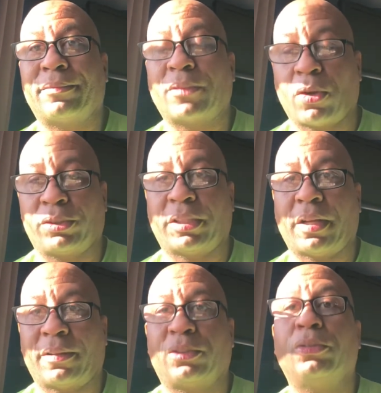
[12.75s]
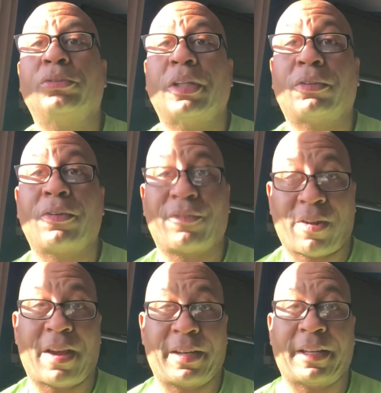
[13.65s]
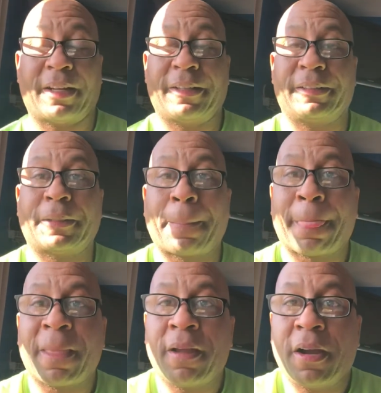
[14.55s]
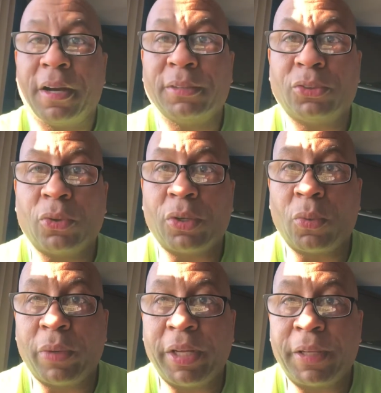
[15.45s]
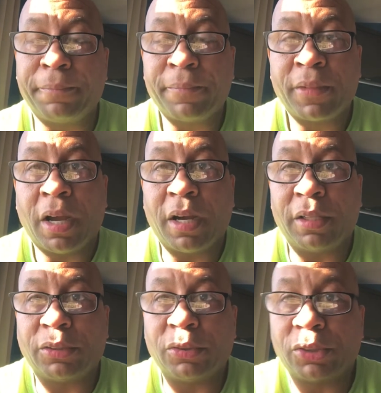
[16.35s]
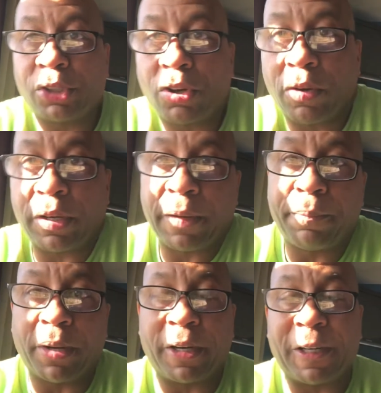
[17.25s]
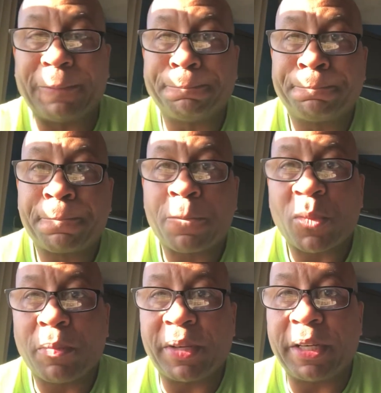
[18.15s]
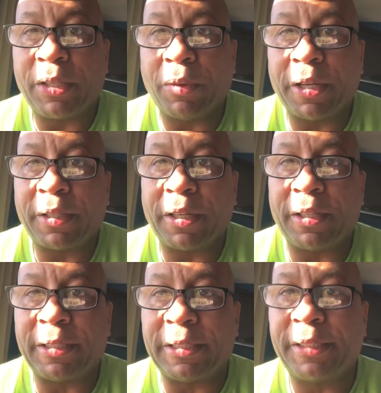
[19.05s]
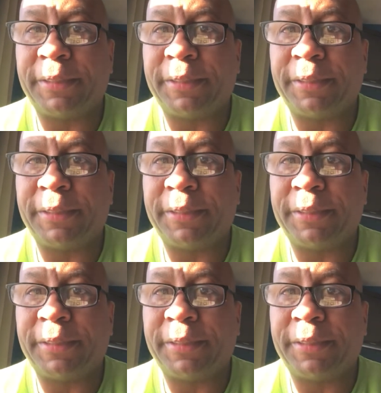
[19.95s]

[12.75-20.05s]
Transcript: Thursday, Tuesday through Friday, that is, uh, during the week, uh, doing security. But uh, but anyway, uh,